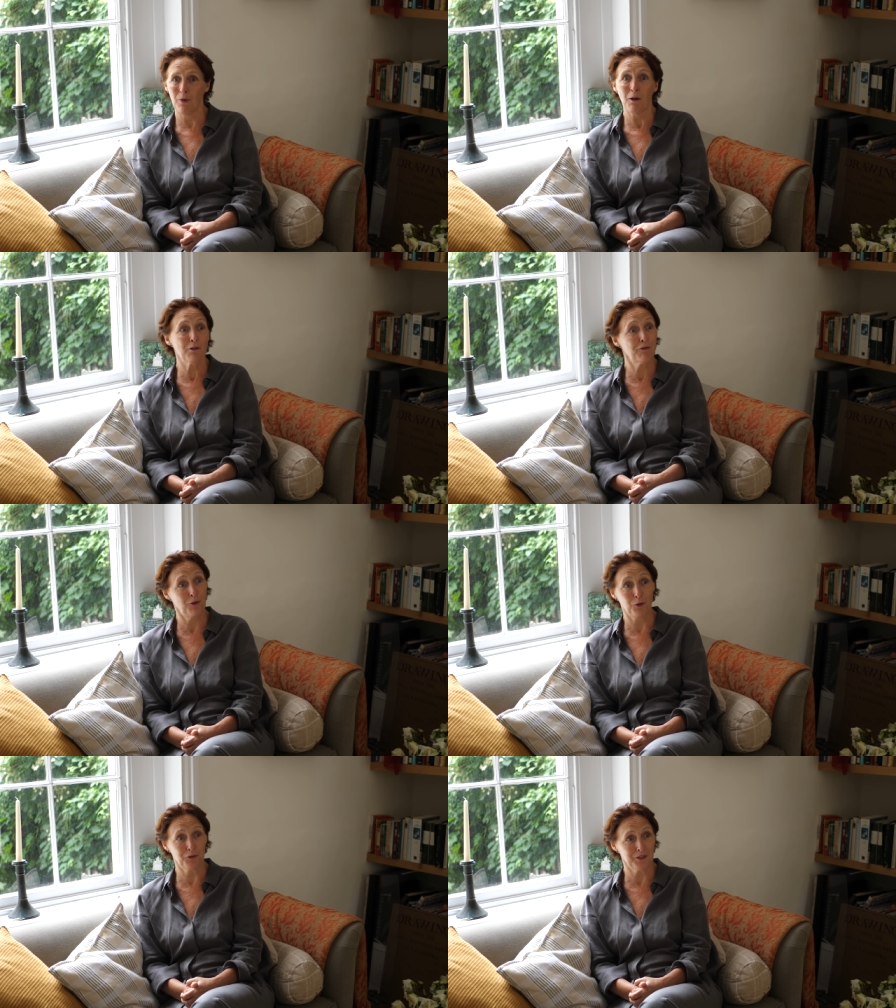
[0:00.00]
moral
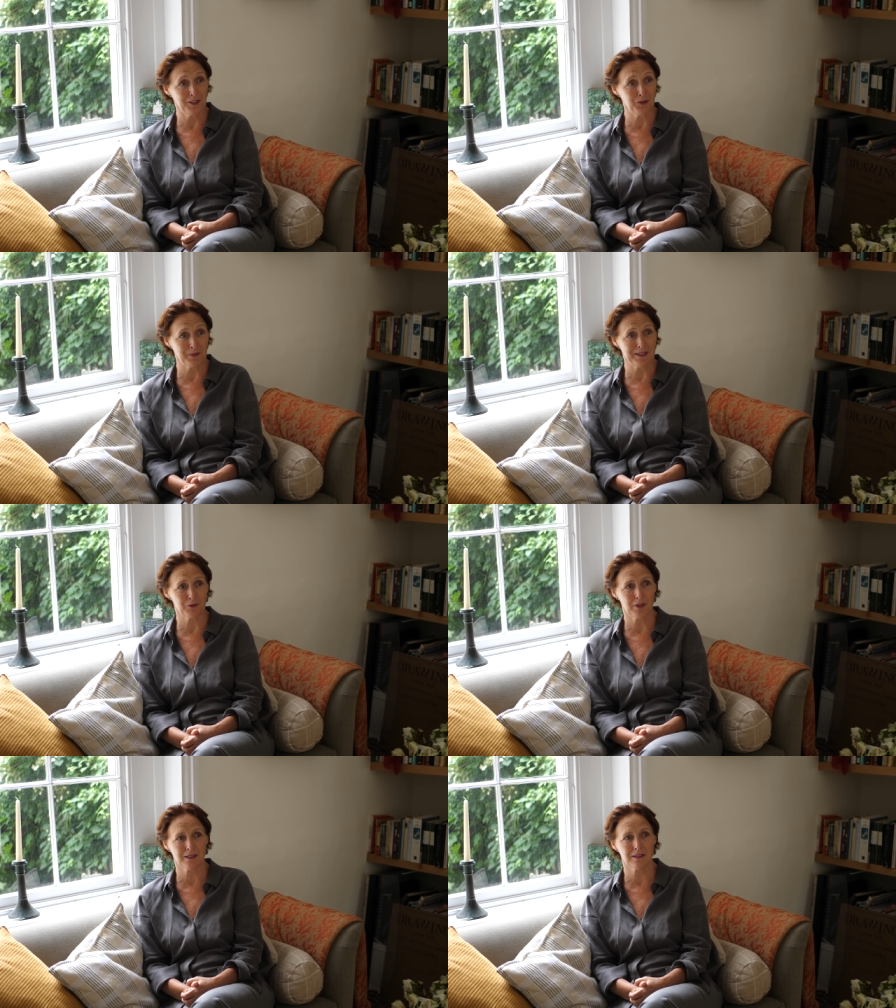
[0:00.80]
fault in his being
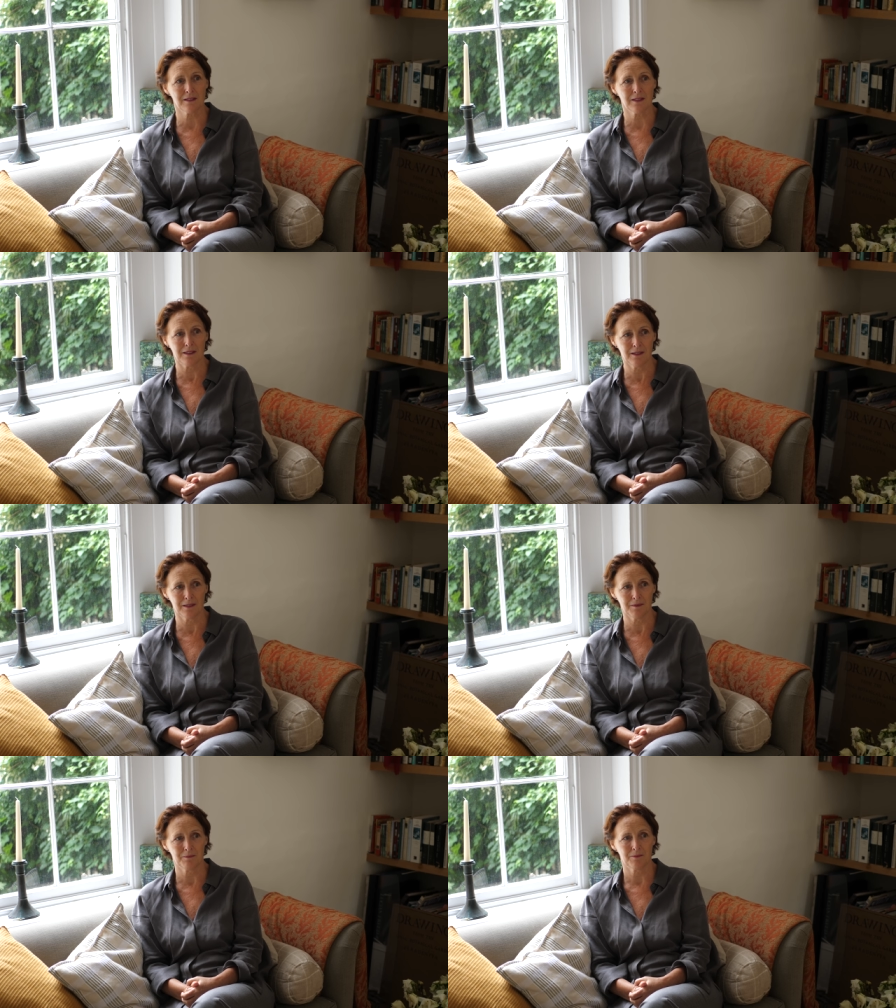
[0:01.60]
attracted to
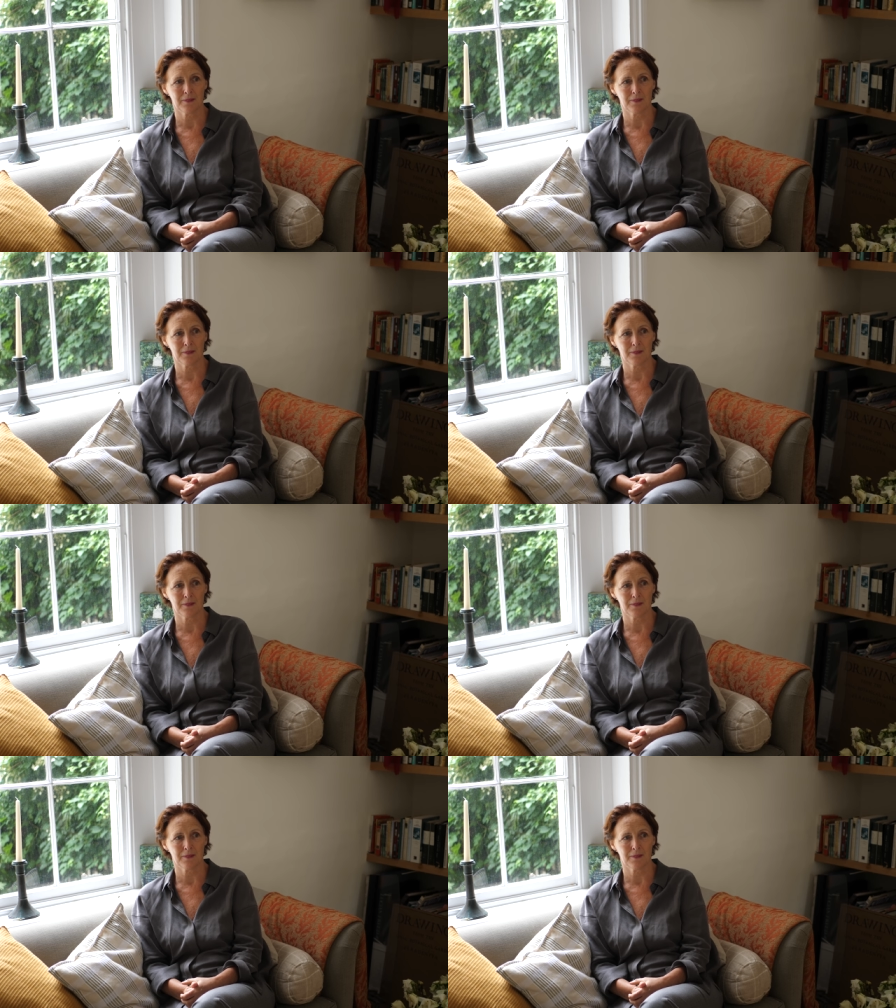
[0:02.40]
her.